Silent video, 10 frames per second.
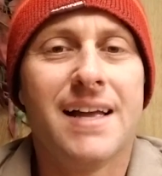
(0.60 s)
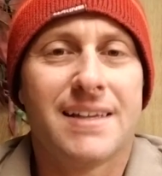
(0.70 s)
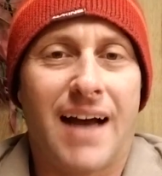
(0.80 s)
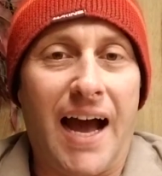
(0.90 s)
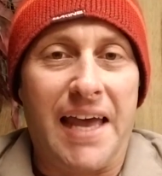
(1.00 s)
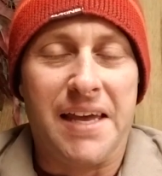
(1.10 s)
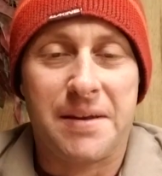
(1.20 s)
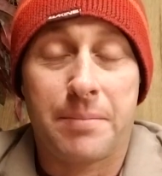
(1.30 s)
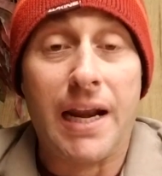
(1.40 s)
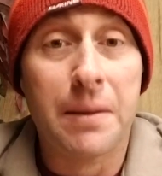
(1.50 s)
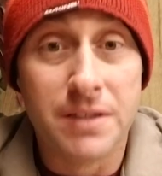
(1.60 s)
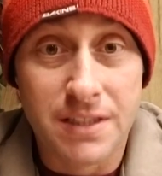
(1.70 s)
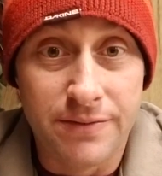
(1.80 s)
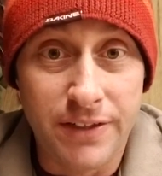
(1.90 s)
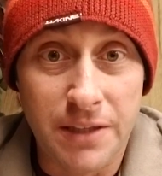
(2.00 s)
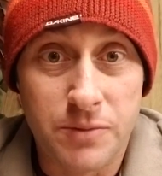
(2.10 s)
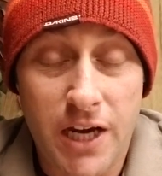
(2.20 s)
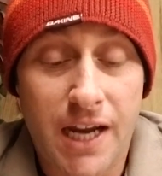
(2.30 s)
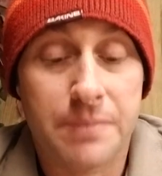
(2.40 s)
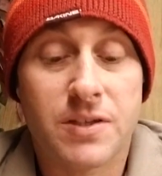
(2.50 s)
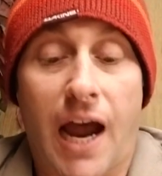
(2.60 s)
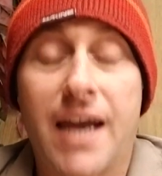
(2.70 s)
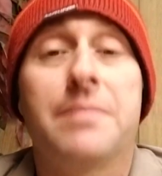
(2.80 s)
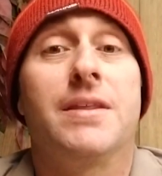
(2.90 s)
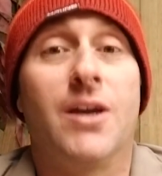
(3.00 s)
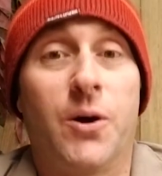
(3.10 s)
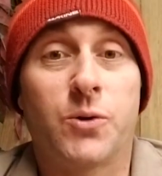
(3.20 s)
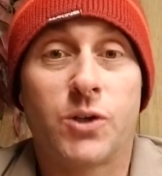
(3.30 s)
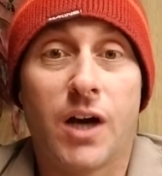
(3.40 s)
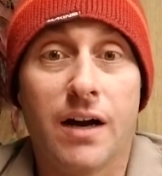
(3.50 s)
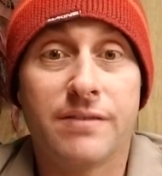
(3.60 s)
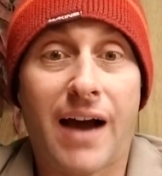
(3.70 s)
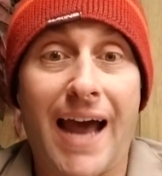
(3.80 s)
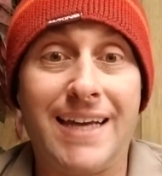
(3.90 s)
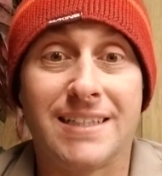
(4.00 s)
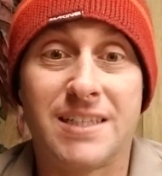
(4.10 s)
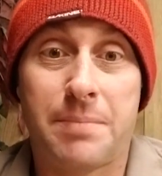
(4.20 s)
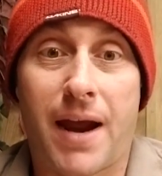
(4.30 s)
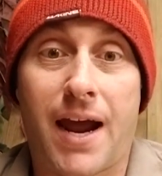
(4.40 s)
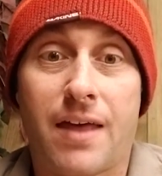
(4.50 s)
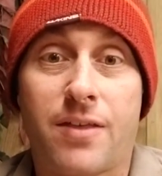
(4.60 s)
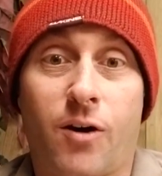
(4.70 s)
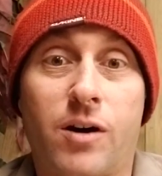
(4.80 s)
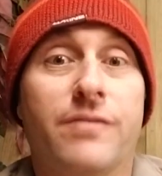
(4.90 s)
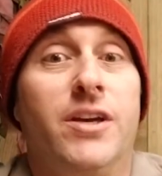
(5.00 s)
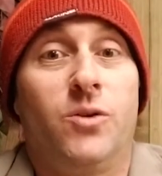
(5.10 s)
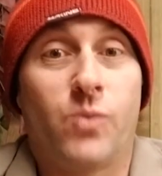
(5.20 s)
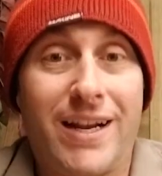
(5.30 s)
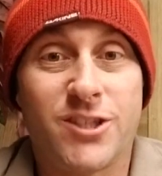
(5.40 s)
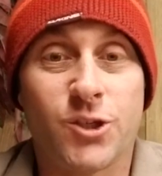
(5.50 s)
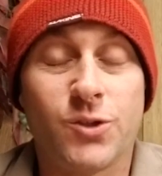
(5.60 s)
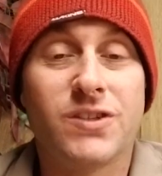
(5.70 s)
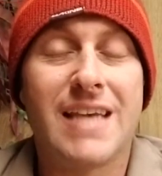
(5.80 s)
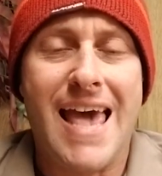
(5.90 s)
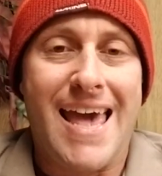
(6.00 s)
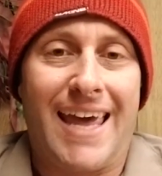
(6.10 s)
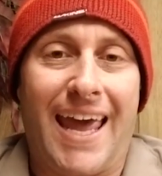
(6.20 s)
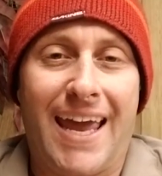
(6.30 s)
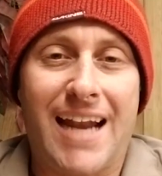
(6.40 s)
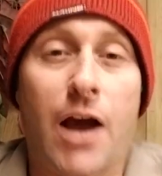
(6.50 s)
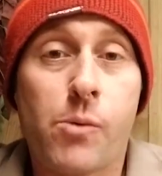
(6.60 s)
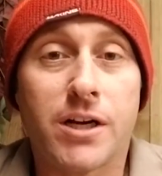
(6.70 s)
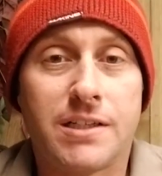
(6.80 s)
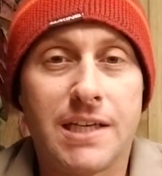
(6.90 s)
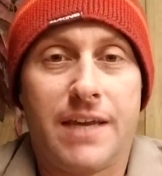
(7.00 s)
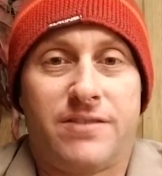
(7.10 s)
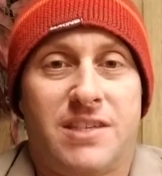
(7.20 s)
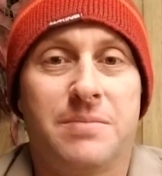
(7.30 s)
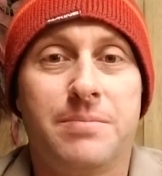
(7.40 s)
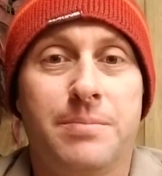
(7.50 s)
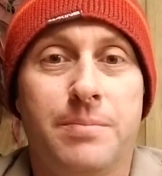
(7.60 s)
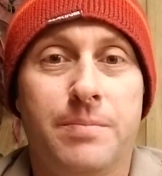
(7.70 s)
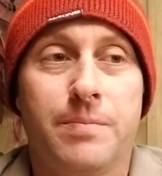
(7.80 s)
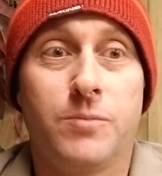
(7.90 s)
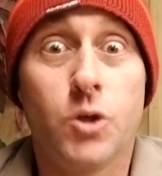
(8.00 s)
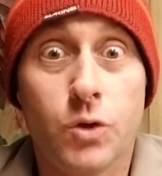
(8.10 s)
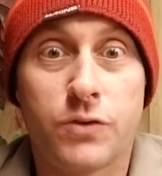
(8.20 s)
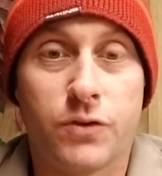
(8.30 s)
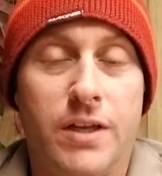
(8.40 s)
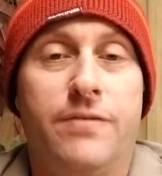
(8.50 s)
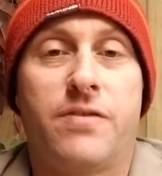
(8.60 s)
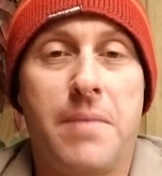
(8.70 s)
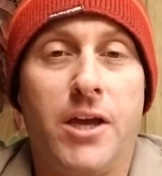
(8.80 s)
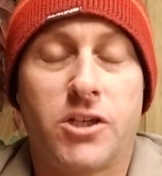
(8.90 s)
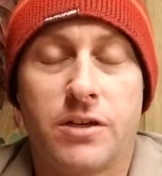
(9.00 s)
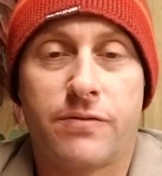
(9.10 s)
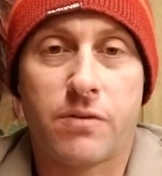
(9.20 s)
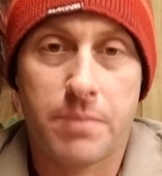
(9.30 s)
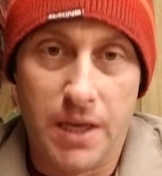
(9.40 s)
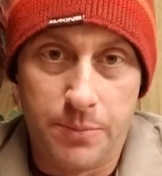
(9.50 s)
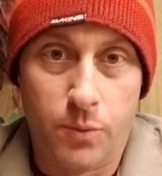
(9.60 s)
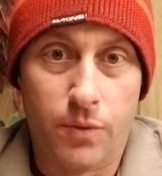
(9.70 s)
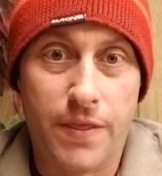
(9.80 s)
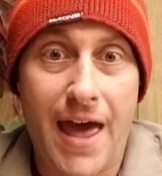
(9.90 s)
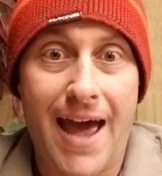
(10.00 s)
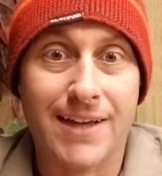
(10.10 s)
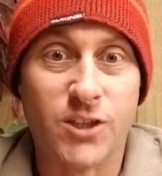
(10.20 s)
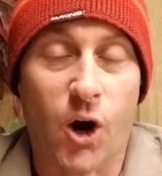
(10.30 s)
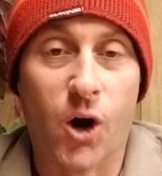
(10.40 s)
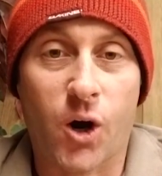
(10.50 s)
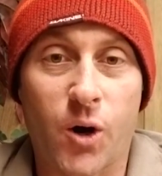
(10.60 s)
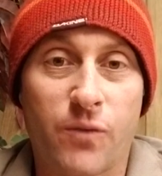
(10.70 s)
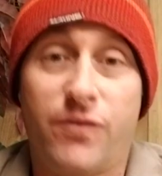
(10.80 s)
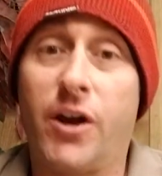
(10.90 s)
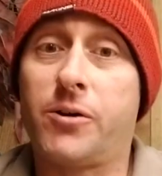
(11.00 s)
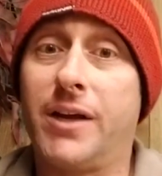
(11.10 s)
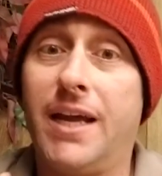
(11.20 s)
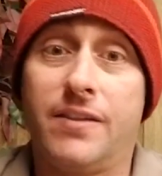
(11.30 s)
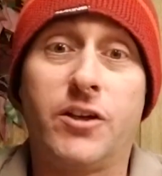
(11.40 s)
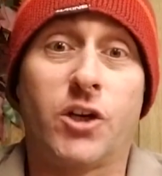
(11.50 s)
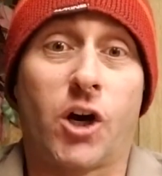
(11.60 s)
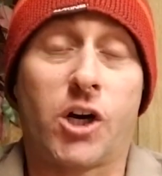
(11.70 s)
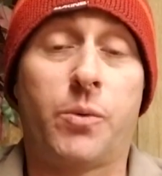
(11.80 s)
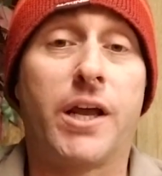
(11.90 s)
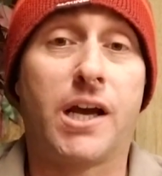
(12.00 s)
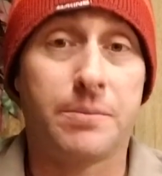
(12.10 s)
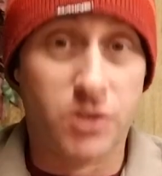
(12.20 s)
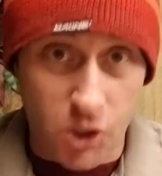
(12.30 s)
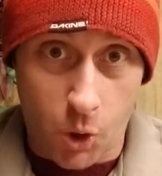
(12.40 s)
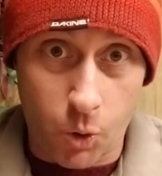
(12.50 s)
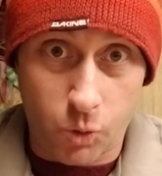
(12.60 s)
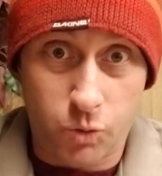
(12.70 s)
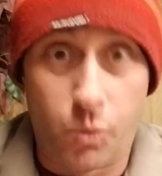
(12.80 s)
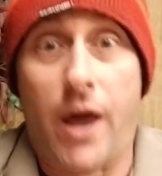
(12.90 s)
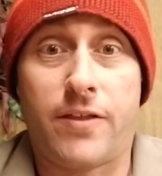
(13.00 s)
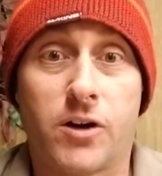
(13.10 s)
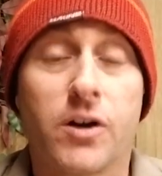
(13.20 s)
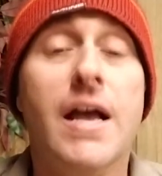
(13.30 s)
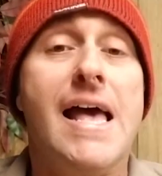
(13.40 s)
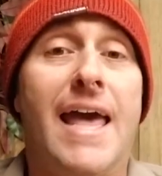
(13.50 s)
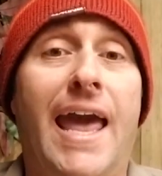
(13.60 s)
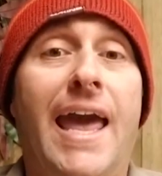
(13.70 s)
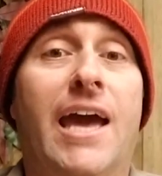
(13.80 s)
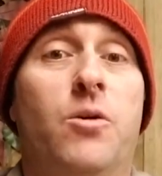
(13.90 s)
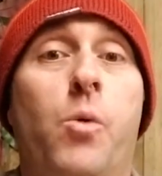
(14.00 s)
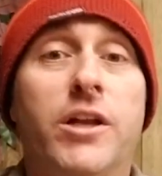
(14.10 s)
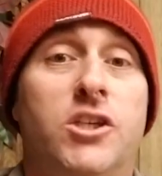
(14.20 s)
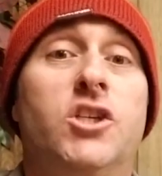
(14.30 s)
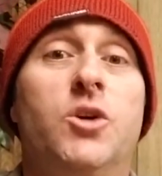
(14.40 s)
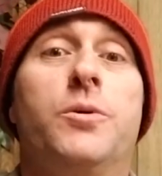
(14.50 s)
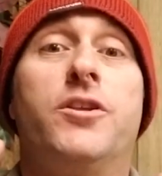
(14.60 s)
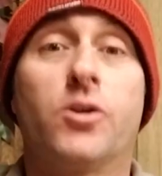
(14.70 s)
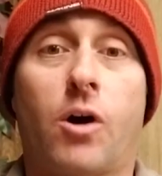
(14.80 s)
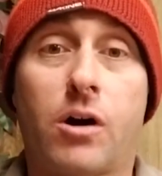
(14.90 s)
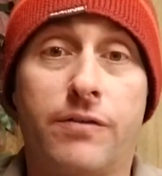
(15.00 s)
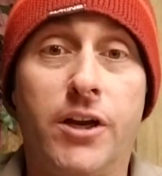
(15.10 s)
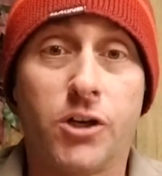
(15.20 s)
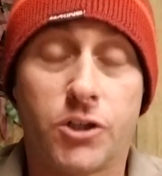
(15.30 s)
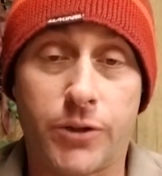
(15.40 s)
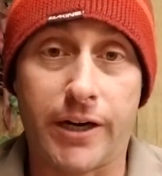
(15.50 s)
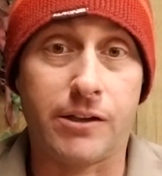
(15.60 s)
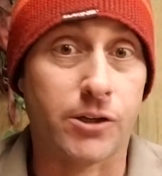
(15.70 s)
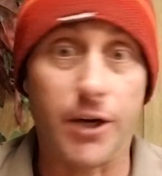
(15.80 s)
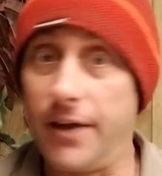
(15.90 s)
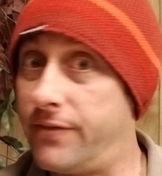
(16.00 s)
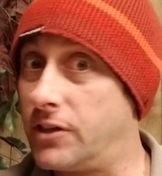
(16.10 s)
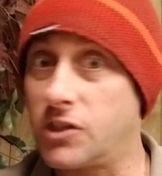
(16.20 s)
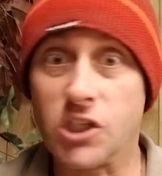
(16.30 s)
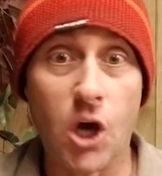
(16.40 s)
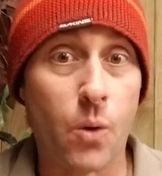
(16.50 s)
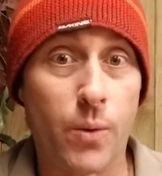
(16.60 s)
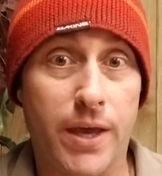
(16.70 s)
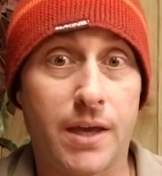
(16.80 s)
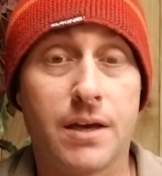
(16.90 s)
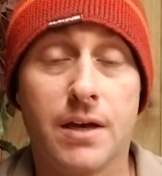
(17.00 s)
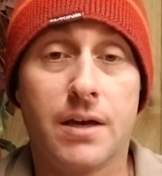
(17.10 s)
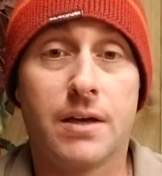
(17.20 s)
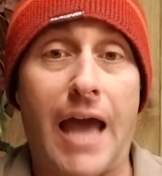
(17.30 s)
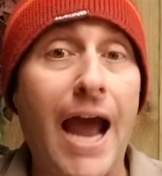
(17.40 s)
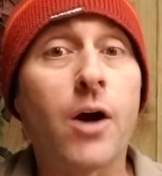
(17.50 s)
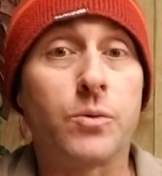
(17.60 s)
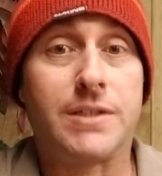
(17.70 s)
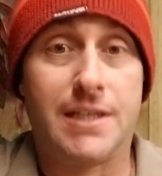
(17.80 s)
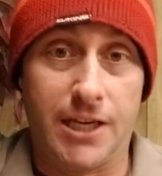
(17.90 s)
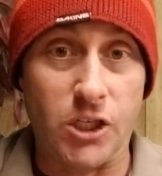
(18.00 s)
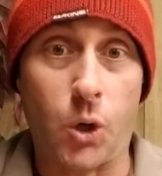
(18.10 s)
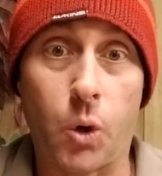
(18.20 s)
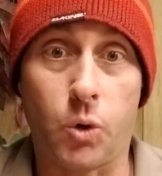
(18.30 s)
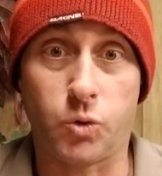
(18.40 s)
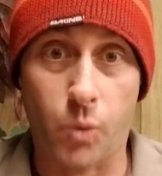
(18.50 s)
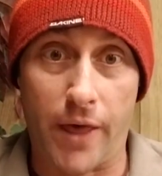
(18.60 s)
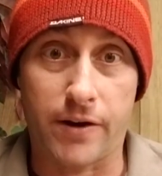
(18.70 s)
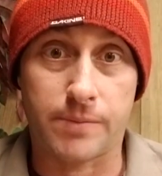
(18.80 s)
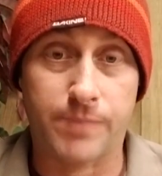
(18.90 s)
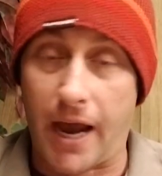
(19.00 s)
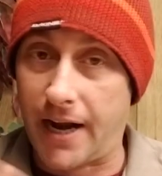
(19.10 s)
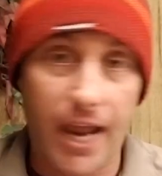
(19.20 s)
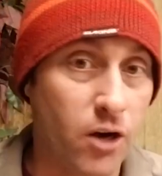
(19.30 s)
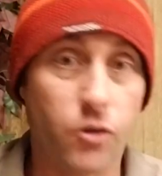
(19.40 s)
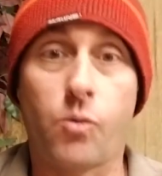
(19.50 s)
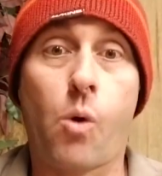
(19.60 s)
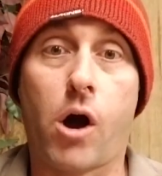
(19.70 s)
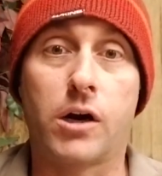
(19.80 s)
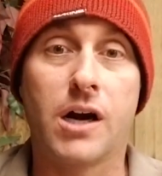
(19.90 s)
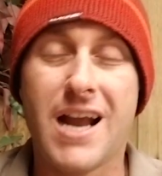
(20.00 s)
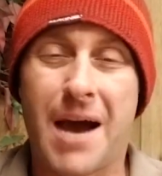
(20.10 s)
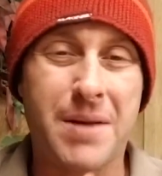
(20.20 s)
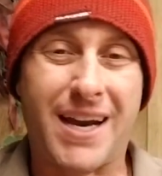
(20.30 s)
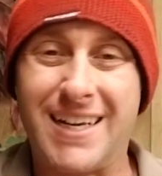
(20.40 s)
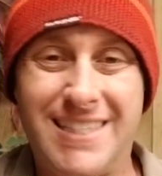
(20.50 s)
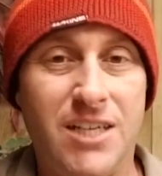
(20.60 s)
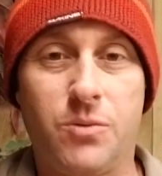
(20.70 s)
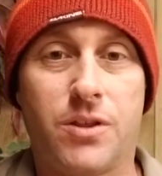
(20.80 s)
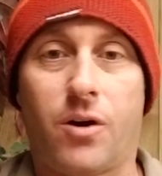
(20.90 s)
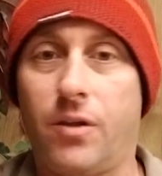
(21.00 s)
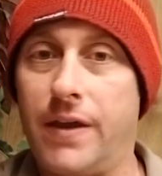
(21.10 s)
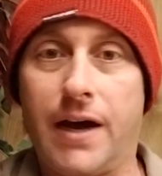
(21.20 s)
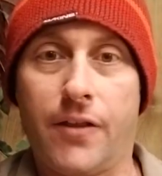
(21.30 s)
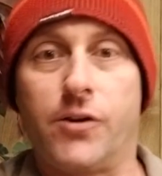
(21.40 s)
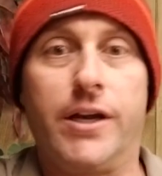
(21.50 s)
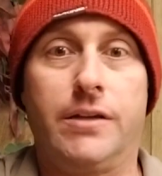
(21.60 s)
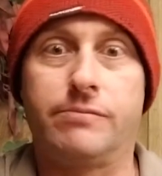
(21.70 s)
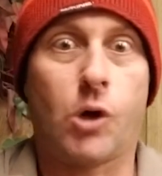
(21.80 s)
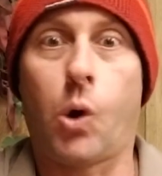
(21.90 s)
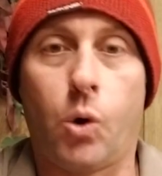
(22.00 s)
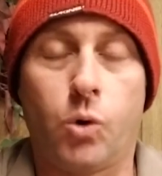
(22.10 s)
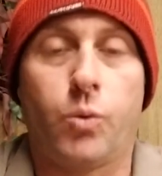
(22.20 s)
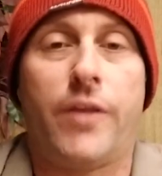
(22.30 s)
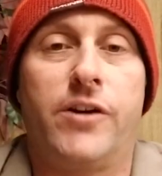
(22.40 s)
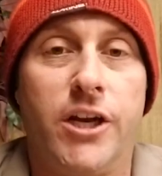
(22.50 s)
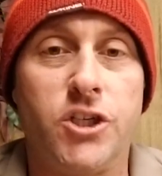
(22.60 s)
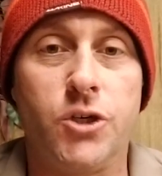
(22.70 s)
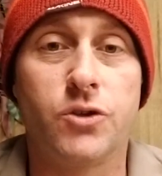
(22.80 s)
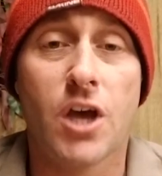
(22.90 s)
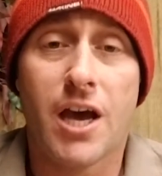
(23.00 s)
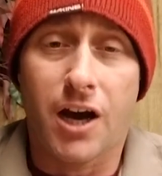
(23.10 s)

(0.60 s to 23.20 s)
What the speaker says: Hi, my name is Philip Jacobs. I am the owner of Hightened Path RV Rentals, and I wanted to give some useful information for people that are very in the dark when it comes to cold weather and what to do with your RV or trailer if it's going out in cold weather, how to handle the water. I'm not going to deal with all the other cold weather issues.